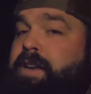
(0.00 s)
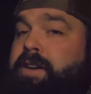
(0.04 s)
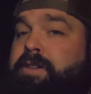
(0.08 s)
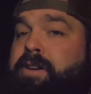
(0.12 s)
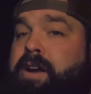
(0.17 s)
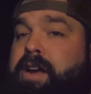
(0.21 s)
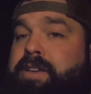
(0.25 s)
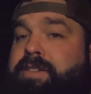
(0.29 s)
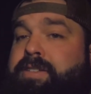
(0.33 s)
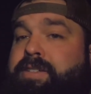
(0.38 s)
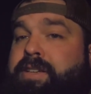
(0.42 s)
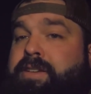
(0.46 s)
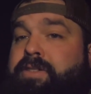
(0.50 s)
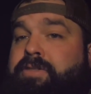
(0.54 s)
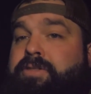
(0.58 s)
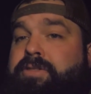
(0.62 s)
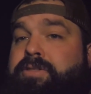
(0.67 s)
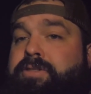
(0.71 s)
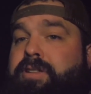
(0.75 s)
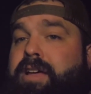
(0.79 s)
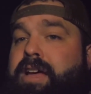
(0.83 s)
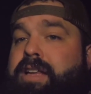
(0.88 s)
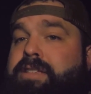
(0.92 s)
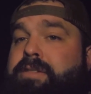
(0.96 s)
crazy in here. There's
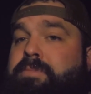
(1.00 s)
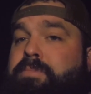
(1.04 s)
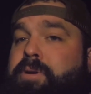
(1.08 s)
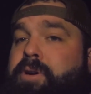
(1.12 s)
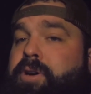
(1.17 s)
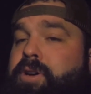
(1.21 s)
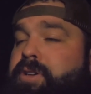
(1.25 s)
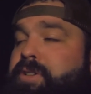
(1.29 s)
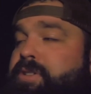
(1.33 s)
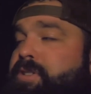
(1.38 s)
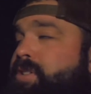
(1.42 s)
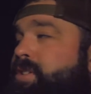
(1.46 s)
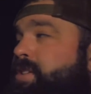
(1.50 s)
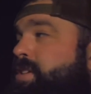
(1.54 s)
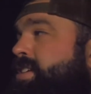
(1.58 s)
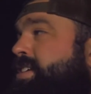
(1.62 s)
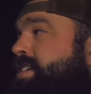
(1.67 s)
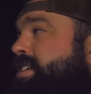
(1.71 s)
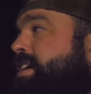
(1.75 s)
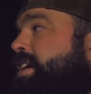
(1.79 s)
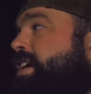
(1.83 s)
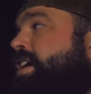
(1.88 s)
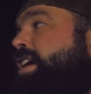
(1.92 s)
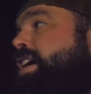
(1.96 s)
lots of birds. I how big that
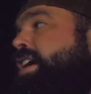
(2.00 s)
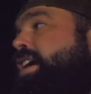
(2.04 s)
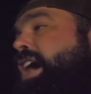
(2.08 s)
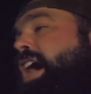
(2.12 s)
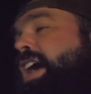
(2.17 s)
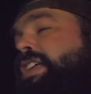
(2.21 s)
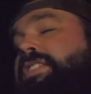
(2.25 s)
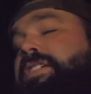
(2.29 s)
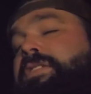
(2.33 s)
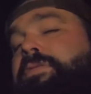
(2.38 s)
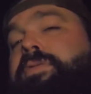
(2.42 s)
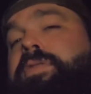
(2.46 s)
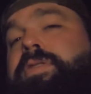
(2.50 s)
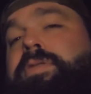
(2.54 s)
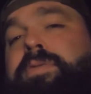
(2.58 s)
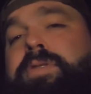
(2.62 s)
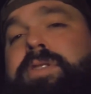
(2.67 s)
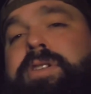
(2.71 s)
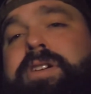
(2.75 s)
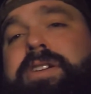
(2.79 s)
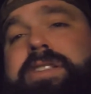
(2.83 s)
uh, area uh, he's hunting really